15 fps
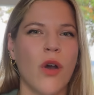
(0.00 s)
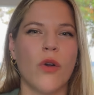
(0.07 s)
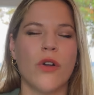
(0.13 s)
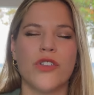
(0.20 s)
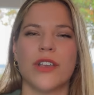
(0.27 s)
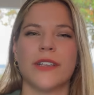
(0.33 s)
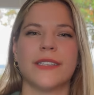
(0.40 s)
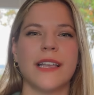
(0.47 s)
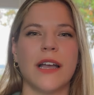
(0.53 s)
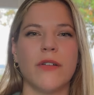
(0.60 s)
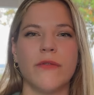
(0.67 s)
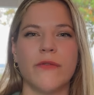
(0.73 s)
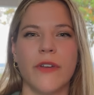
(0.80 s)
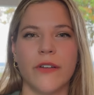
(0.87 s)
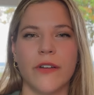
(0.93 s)
or just
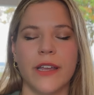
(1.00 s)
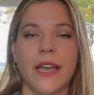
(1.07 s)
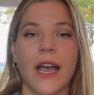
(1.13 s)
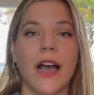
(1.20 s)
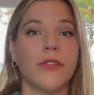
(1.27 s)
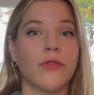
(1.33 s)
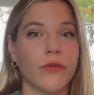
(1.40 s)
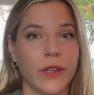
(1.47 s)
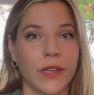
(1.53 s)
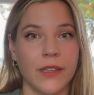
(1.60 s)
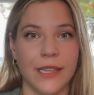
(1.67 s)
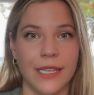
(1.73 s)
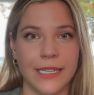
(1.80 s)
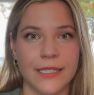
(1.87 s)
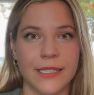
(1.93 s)
sound very
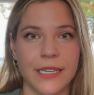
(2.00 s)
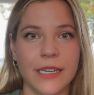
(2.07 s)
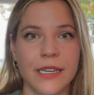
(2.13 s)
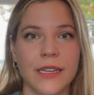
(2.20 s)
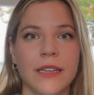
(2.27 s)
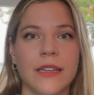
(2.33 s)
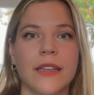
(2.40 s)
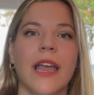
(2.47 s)
unrealistic